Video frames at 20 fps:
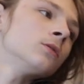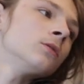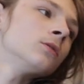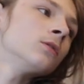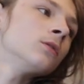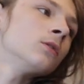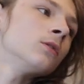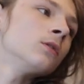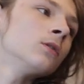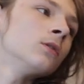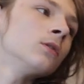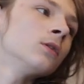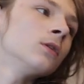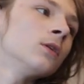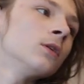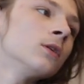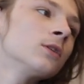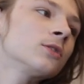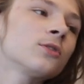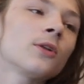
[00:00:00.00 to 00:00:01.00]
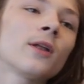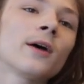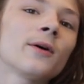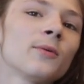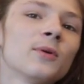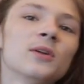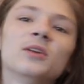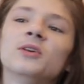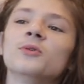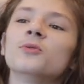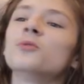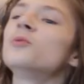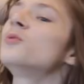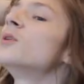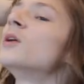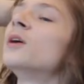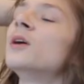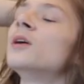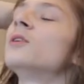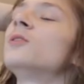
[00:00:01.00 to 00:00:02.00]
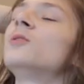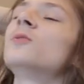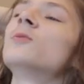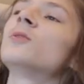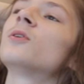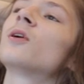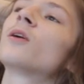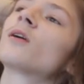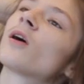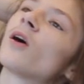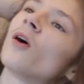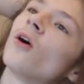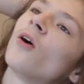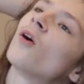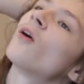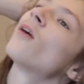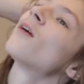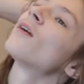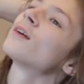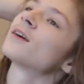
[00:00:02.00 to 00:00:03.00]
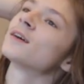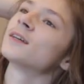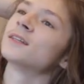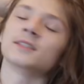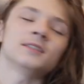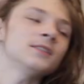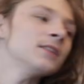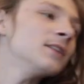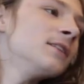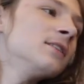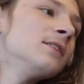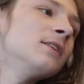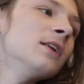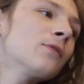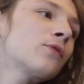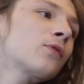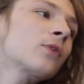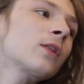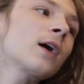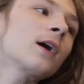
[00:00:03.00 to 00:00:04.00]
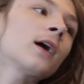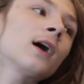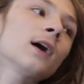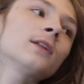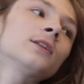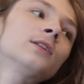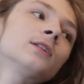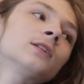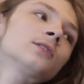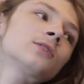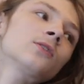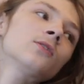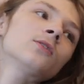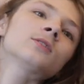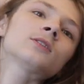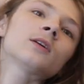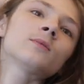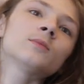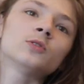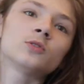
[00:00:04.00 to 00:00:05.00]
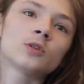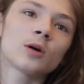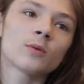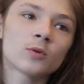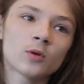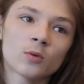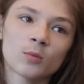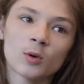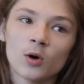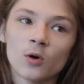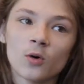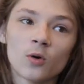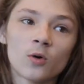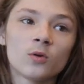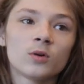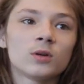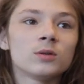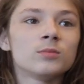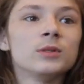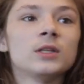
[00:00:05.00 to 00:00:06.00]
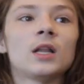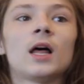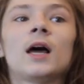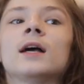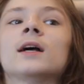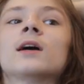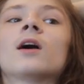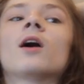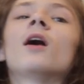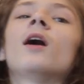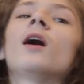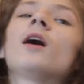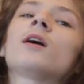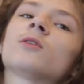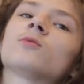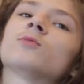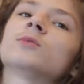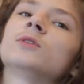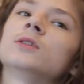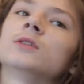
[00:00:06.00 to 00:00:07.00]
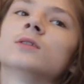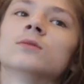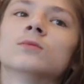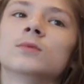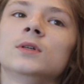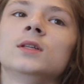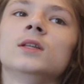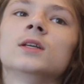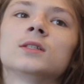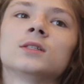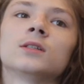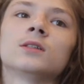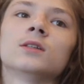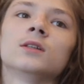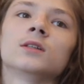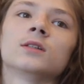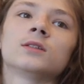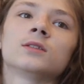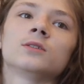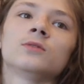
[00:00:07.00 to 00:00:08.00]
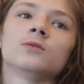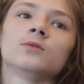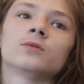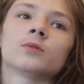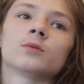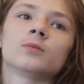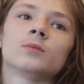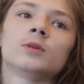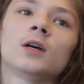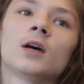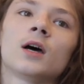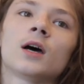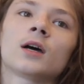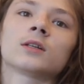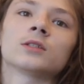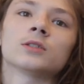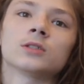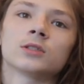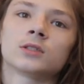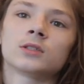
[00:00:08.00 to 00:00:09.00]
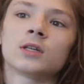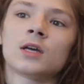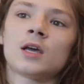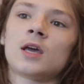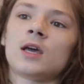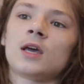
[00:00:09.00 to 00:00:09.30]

Yeah. So like when you do it on your own, it's it's different. Like I the songs I be dropping on my own, it'd be like, all right, I could re re-listen to this. You feel me? I could just